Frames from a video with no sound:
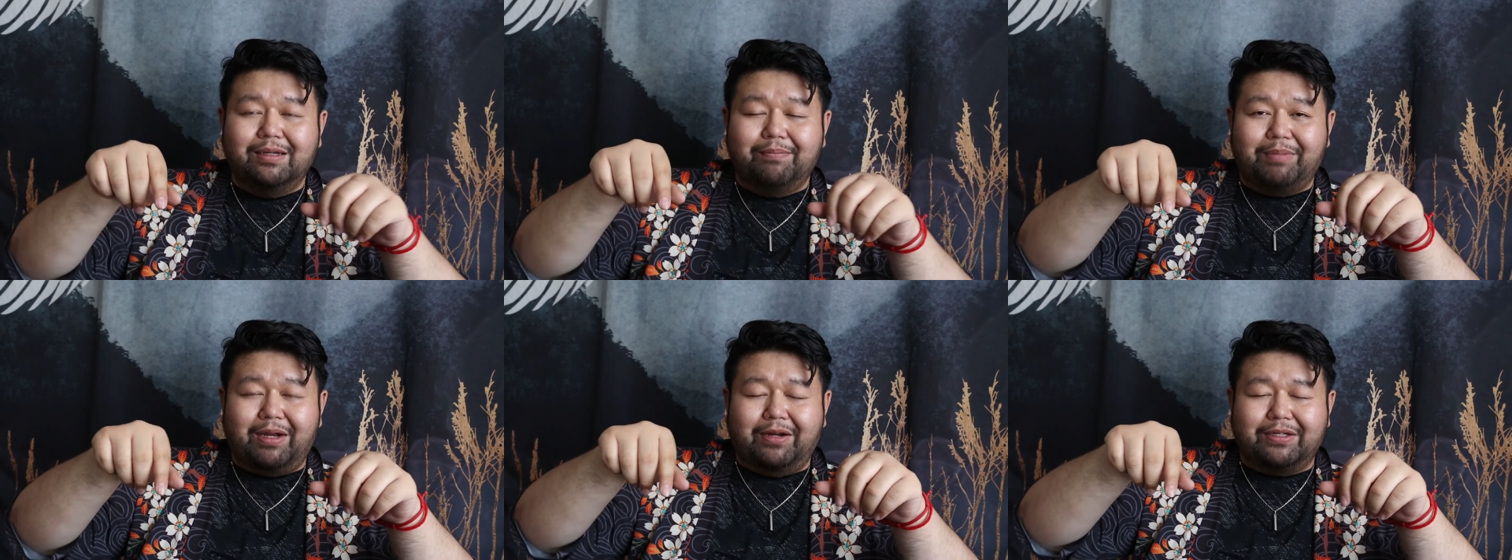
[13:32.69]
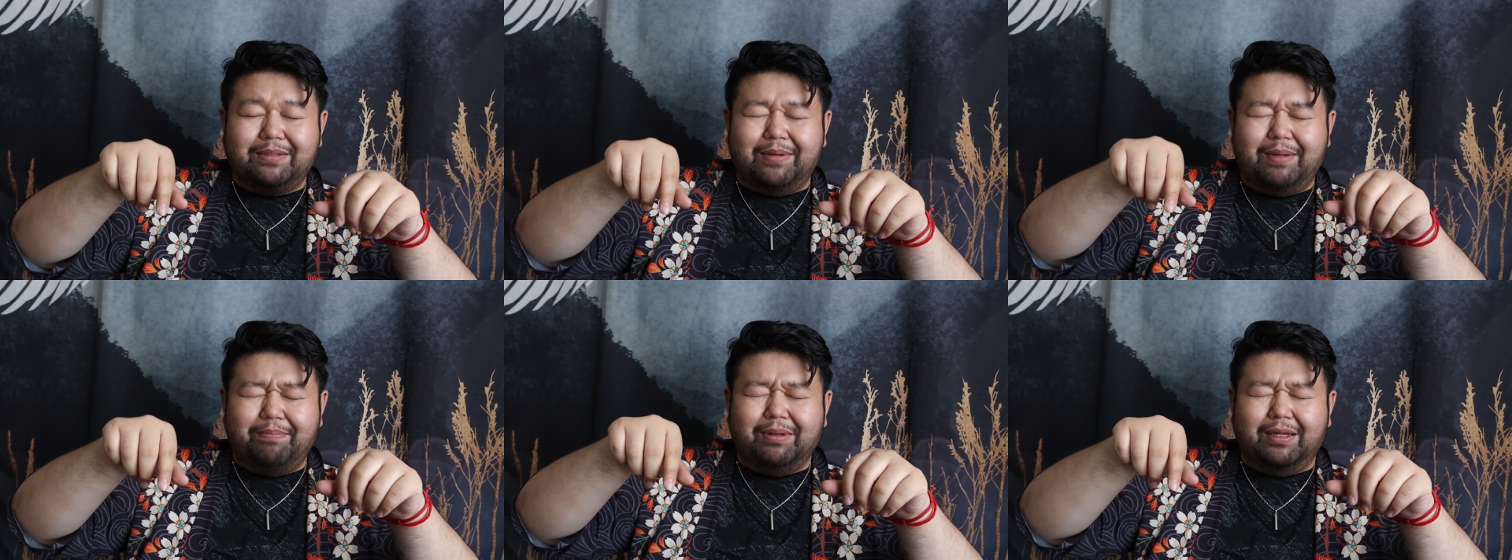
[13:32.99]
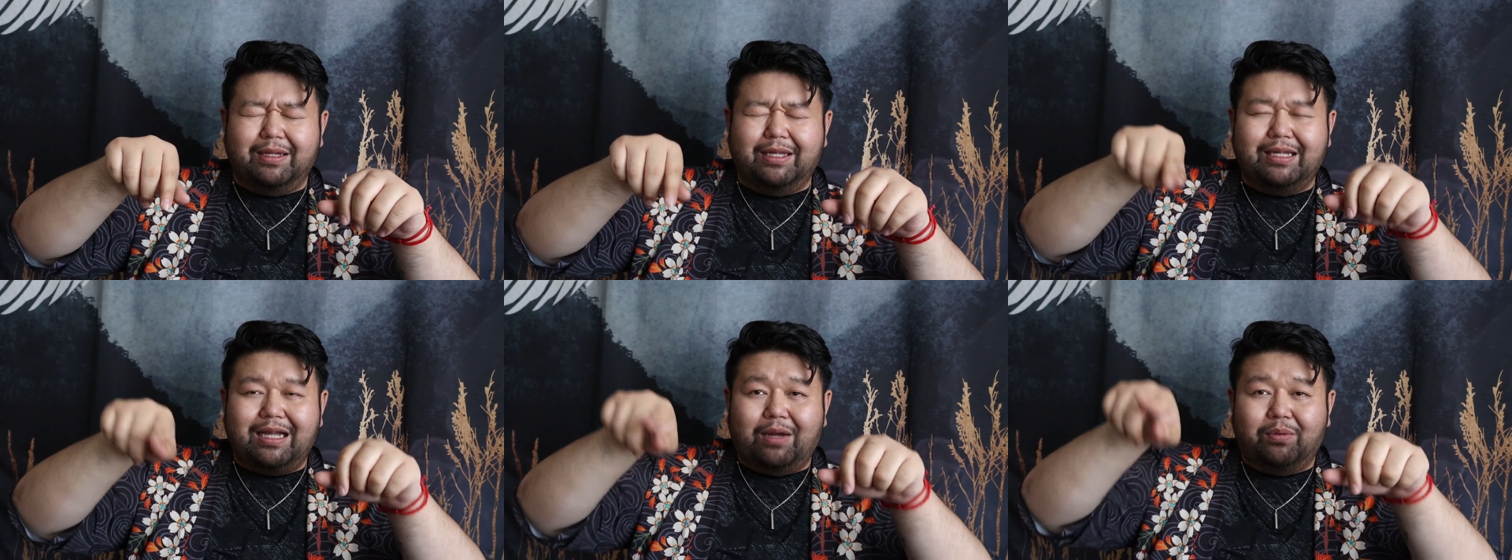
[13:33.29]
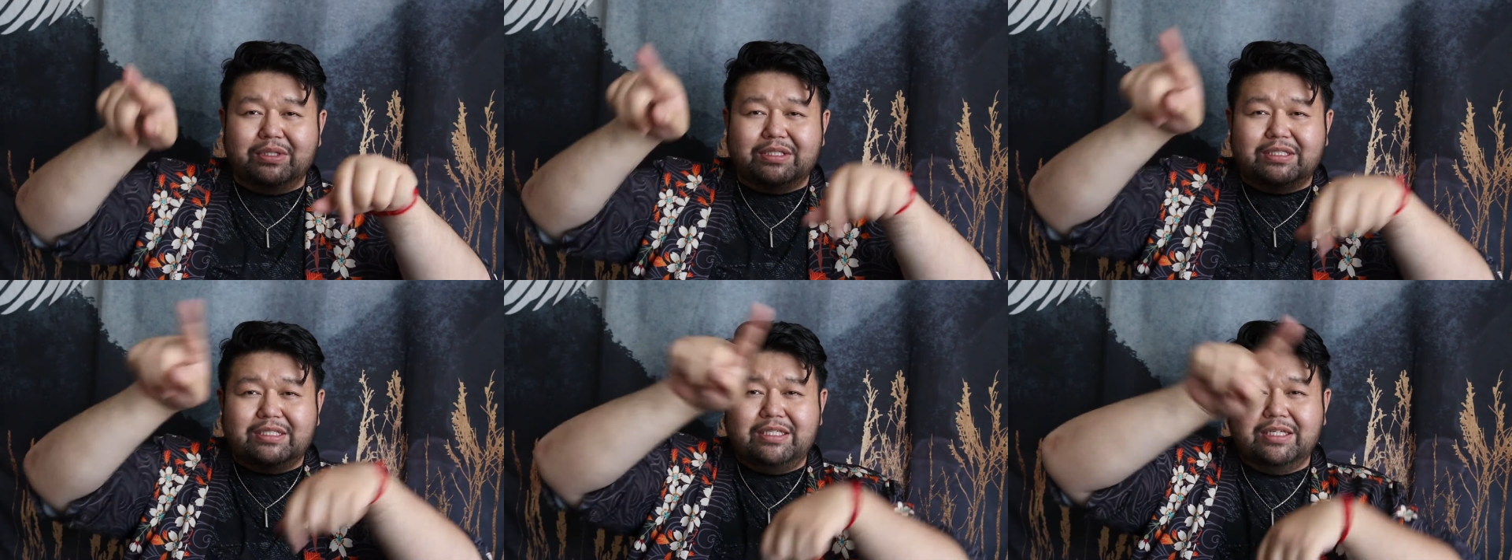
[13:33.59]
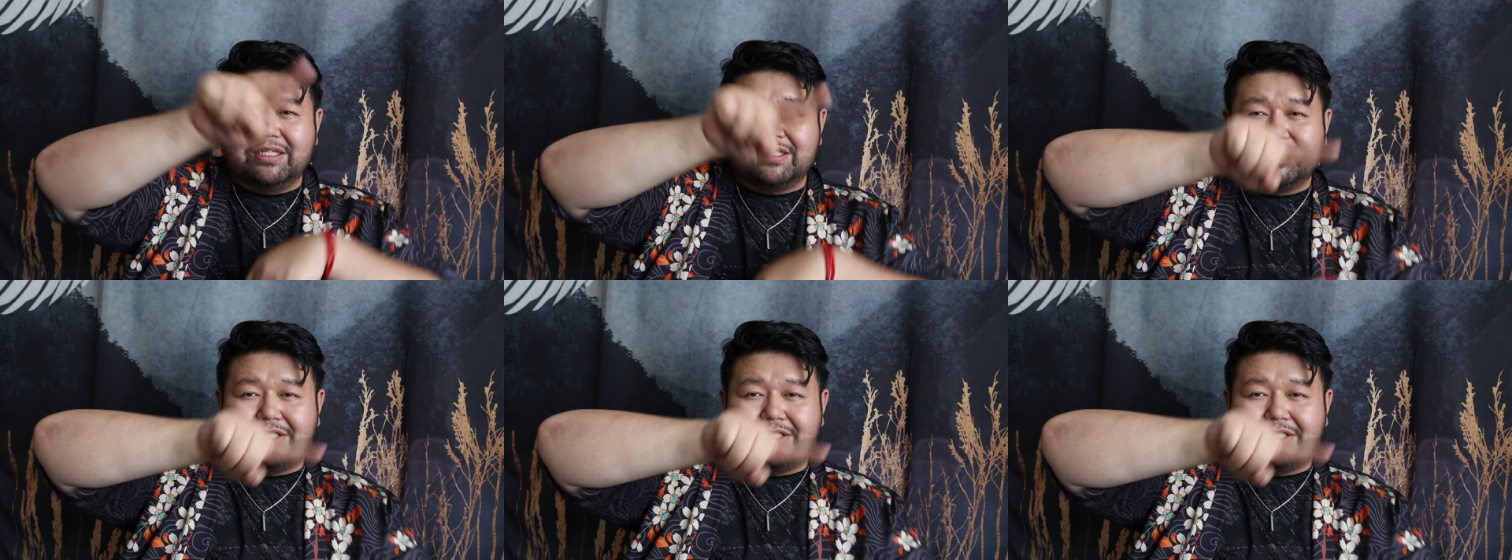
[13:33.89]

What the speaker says: but every time I blink, I would see a